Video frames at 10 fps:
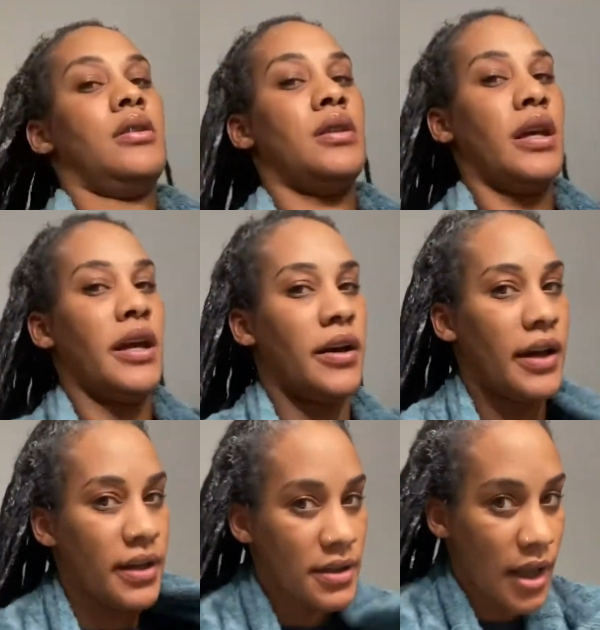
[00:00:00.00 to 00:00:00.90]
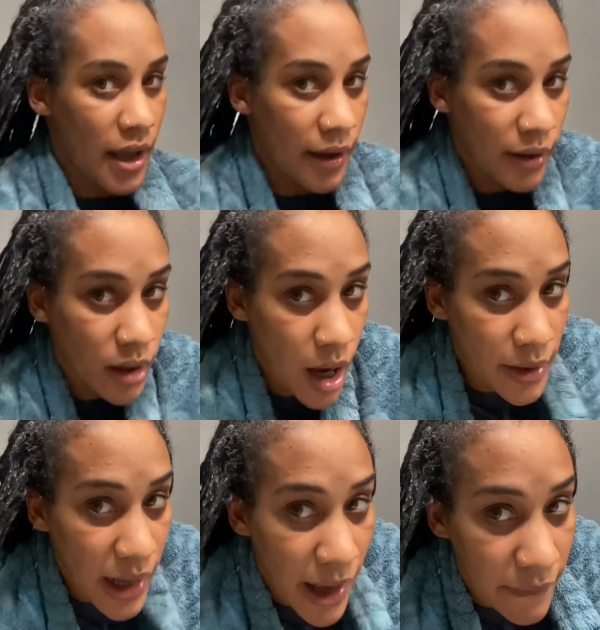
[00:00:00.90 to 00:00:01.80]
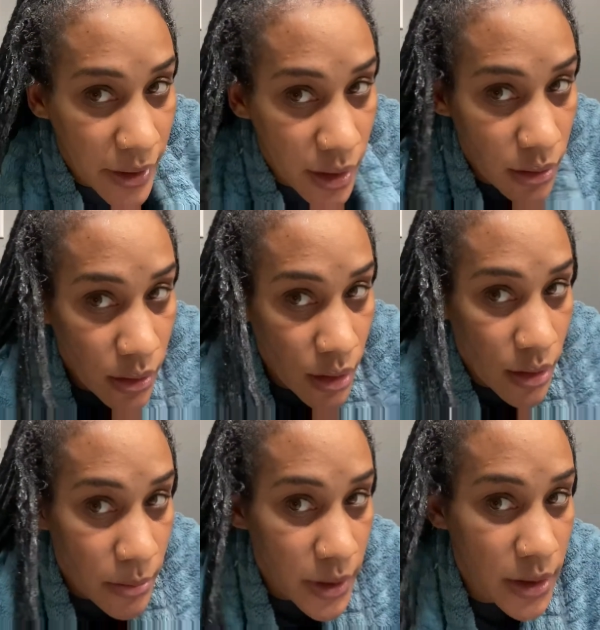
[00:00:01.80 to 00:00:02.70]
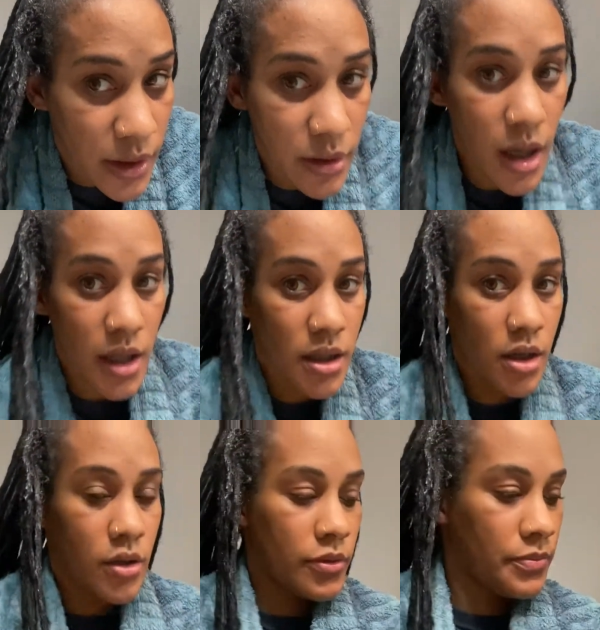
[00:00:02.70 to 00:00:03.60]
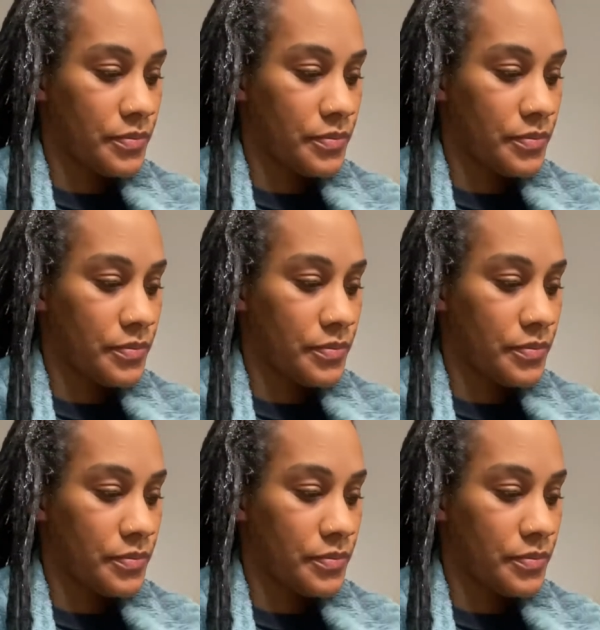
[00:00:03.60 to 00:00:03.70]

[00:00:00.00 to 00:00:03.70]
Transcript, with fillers: hair is kind of heavy. But there you guys go.